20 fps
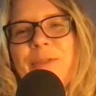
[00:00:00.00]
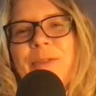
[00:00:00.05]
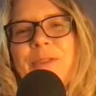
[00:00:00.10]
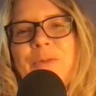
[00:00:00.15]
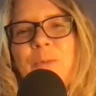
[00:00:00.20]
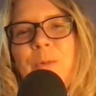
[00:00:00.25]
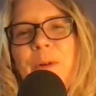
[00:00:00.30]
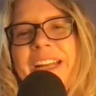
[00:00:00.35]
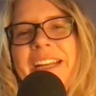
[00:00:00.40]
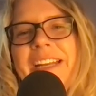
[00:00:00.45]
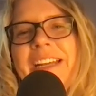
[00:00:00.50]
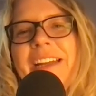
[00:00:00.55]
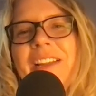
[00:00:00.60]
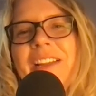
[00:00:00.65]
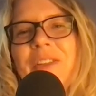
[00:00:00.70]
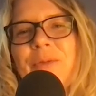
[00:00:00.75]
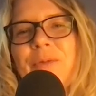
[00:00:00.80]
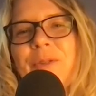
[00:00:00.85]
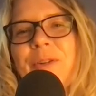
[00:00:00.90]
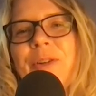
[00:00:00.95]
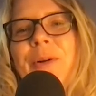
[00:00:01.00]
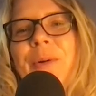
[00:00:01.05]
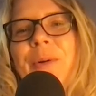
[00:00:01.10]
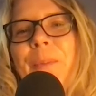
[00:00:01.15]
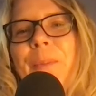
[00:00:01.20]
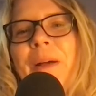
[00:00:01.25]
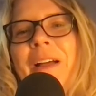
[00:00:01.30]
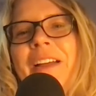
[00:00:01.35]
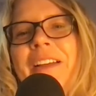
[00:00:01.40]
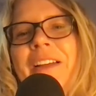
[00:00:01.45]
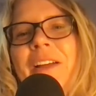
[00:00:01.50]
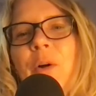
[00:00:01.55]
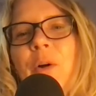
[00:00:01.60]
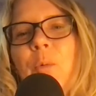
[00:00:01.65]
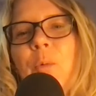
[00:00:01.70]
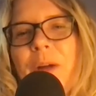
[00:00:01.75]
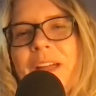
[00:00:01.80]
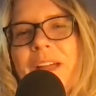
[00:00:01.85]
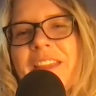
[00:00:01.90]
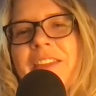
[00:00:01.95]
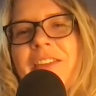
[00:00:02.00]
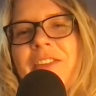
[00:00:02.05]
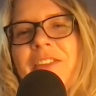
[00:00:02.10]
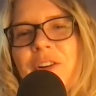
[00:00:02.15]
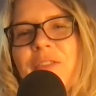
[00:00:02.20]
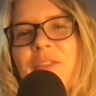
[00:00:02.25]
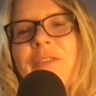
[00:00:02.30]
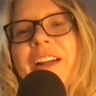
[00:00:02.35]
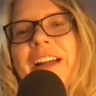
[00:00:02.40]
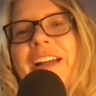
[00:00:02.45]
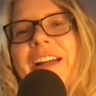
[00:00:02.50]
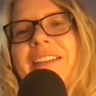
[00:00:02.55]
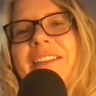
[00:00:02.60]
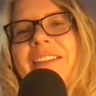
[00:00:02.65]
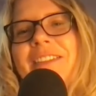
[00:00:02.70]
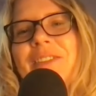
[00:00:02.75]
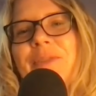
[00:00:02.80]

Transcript: was waiting in the room with Nerf guns.